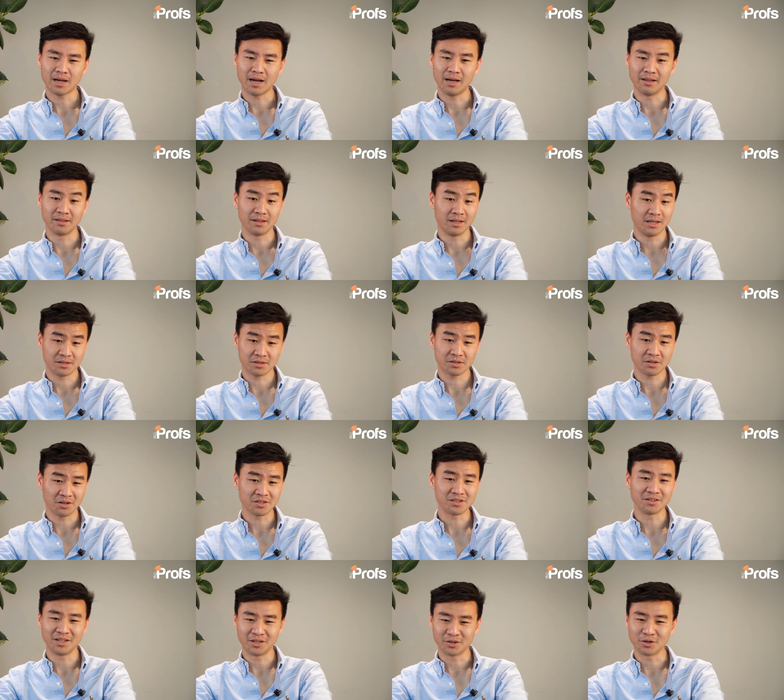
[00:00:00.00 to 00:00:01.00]
And it's
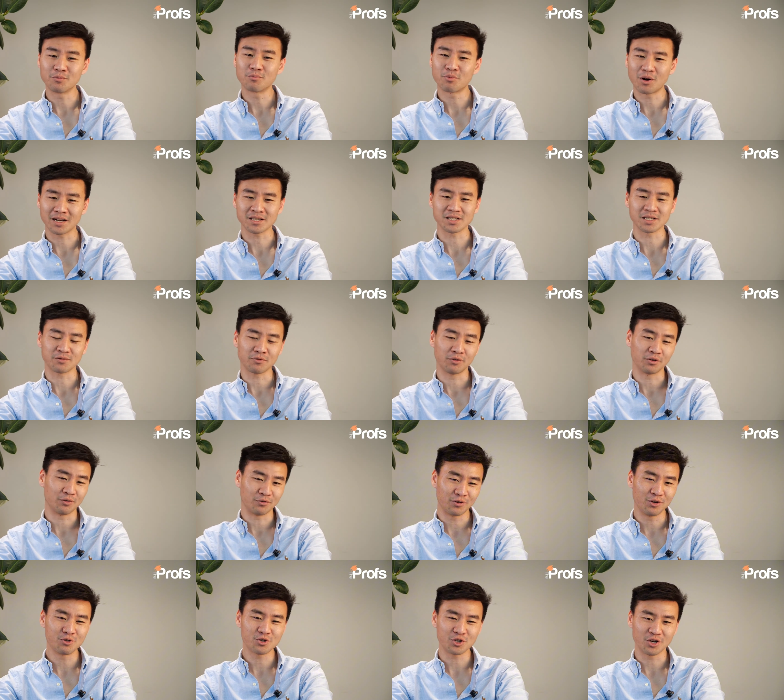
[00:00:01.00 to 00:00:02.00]
certainly good practice for the
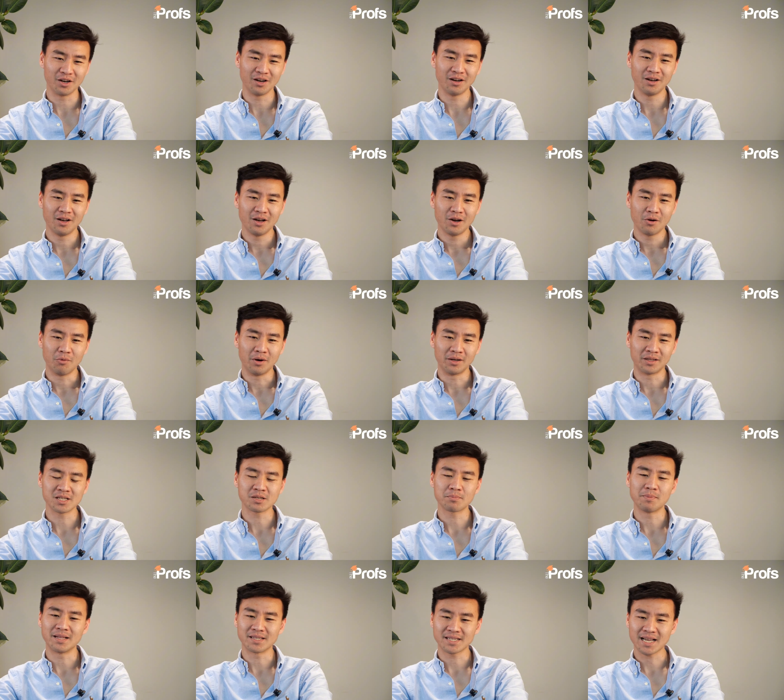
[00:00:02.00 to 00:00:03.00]
future where
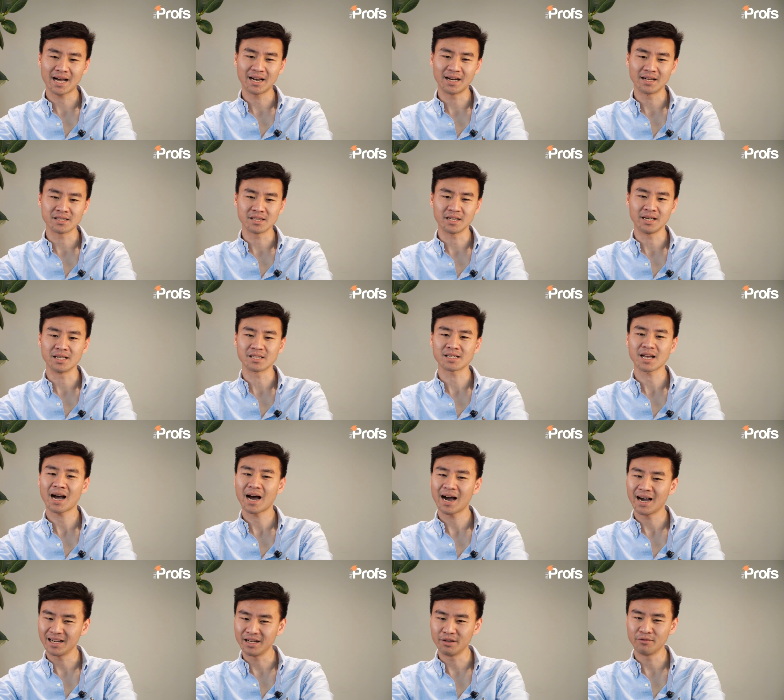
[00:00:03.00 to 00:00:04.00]
this mentality is
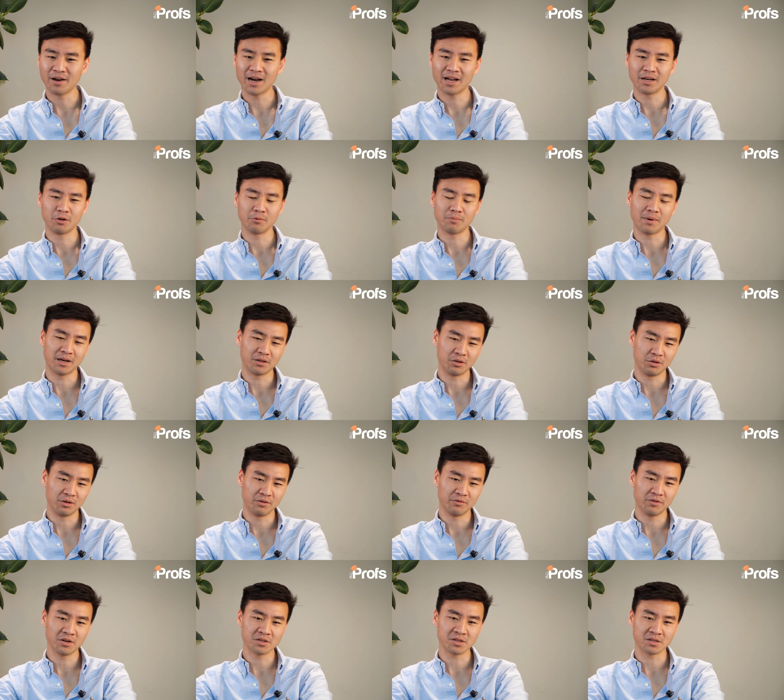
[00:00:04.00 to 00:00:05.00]
highly valued by
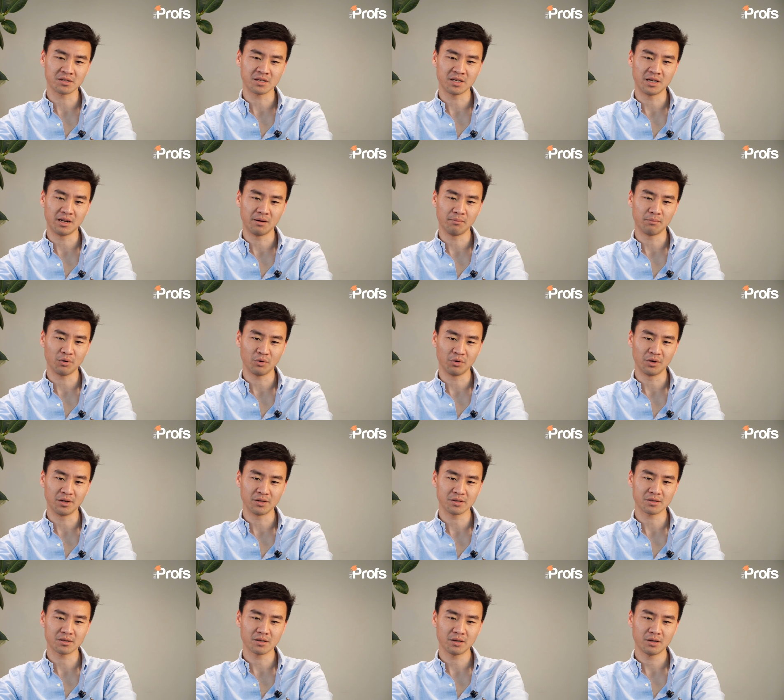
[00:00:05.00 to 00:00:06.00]
university and
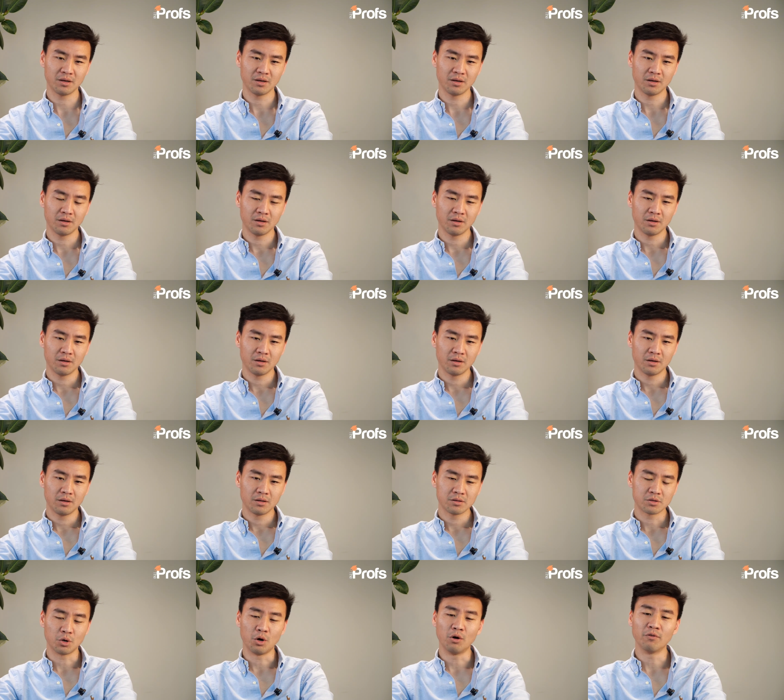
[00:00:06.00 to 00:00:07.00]
employers.
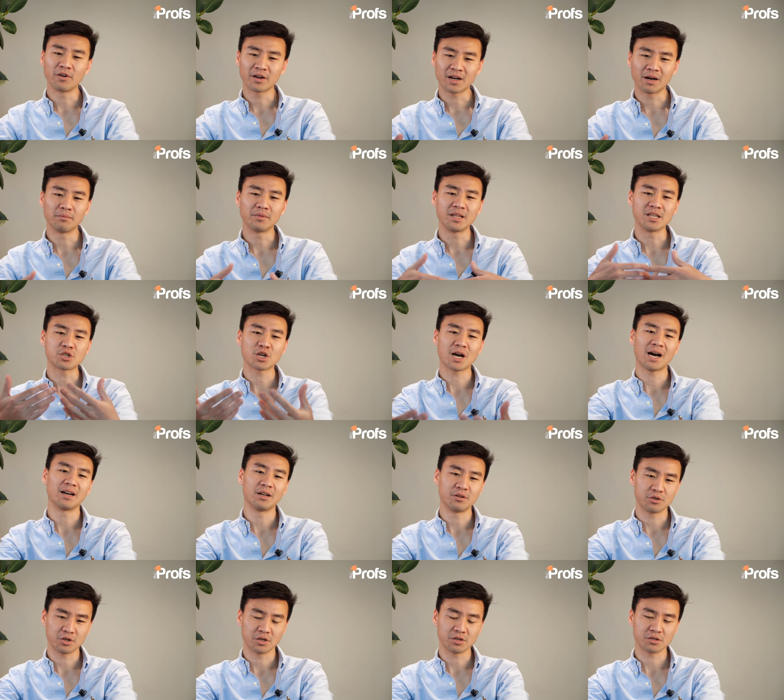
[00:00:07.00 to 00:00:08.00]
To overcome these
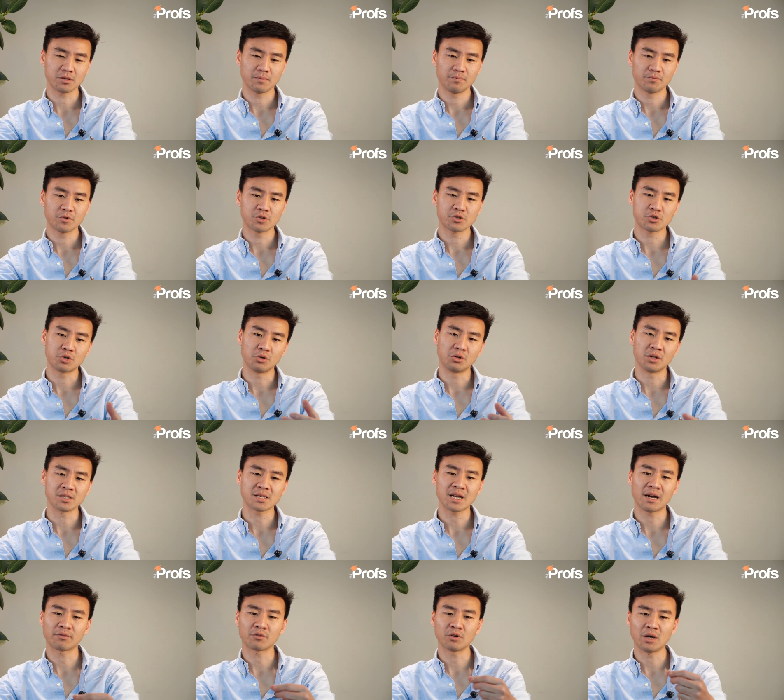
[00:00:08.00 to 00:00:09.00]
challenges,
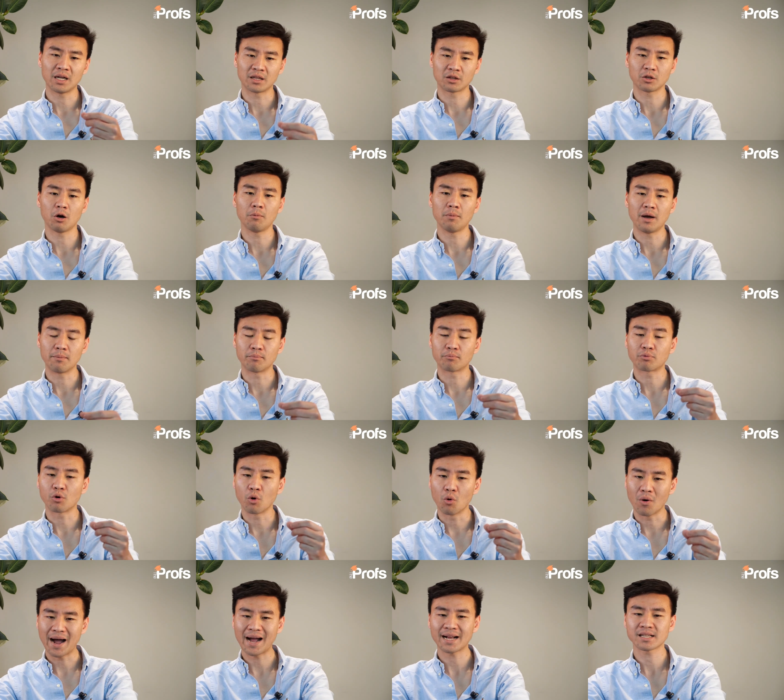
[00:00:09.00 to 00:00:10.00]
students have to adopt a
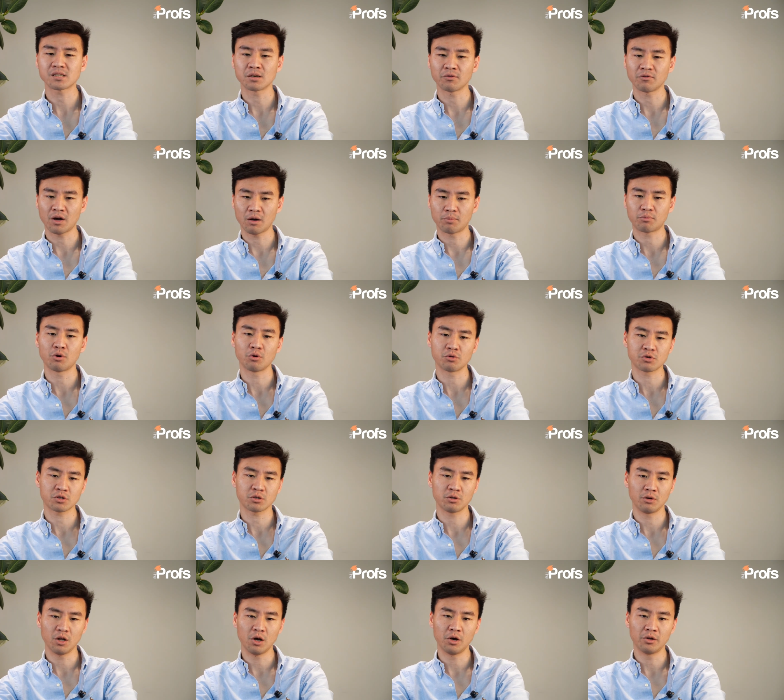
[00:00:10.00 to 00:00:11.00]
proactive approach
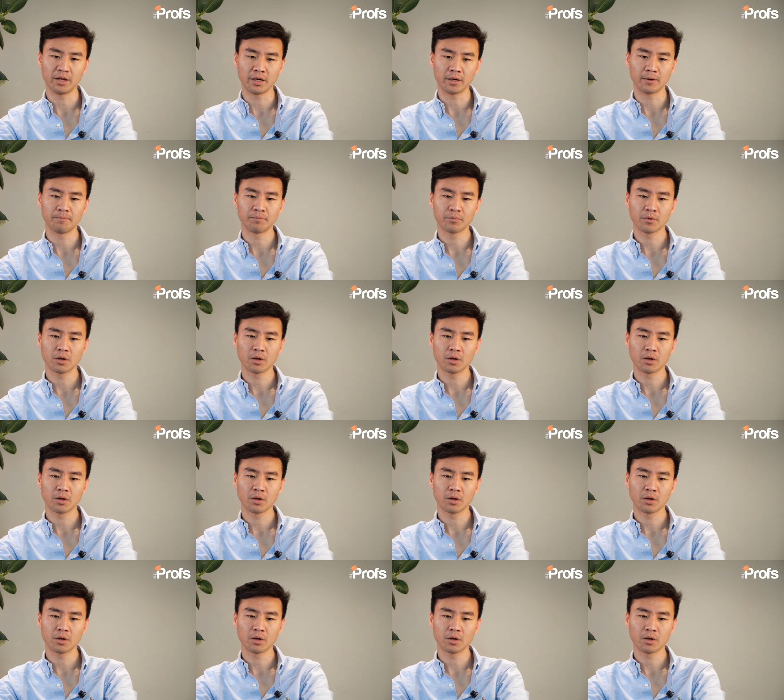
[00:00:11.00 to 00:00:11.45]
to learning.